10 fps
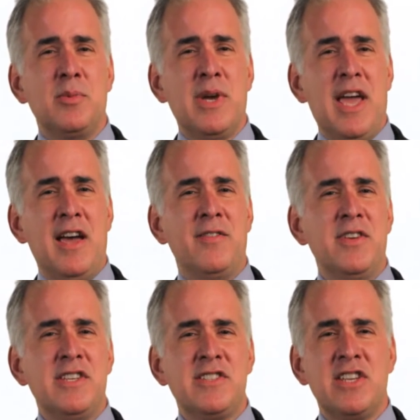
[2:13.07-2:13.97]
we have
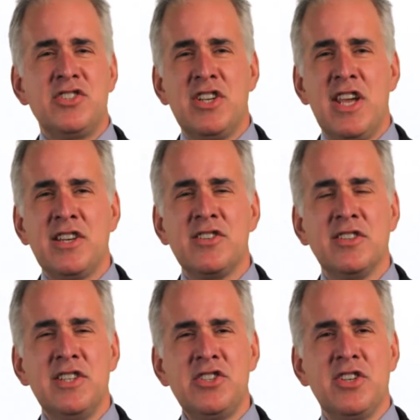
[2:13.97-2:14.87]
is that genetic
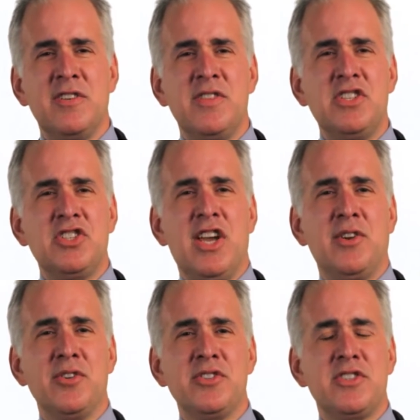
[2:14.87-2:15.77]
deletion of these channels,